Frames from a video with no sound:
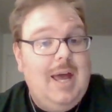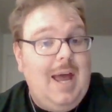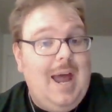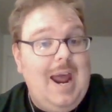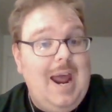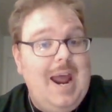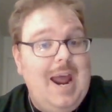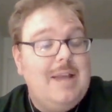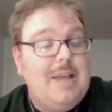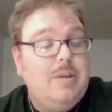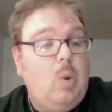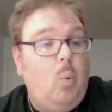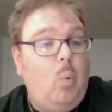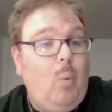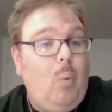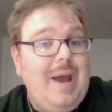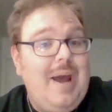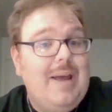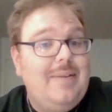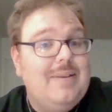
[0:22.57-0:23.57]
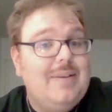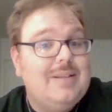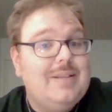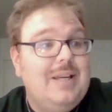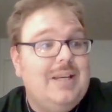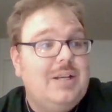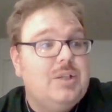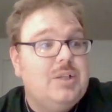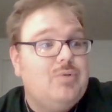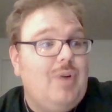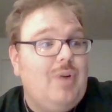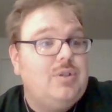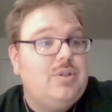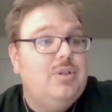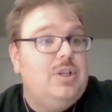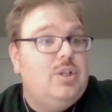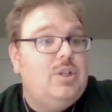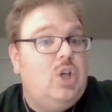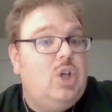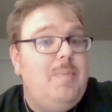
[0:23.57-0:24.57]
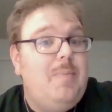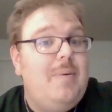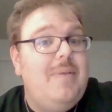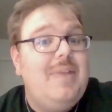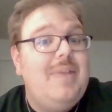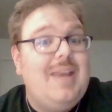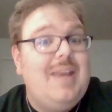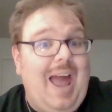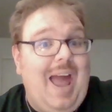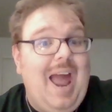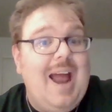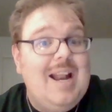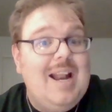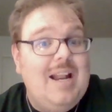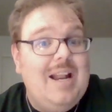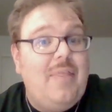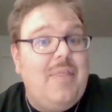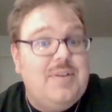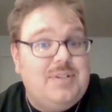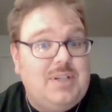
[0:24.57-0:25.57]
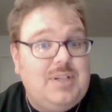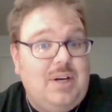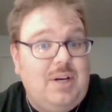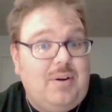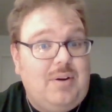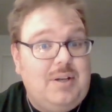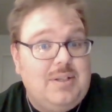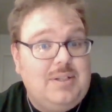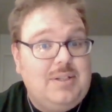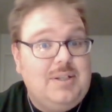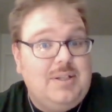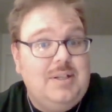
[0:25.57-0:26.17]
And the way this thing is structured, this could have been the end of the series.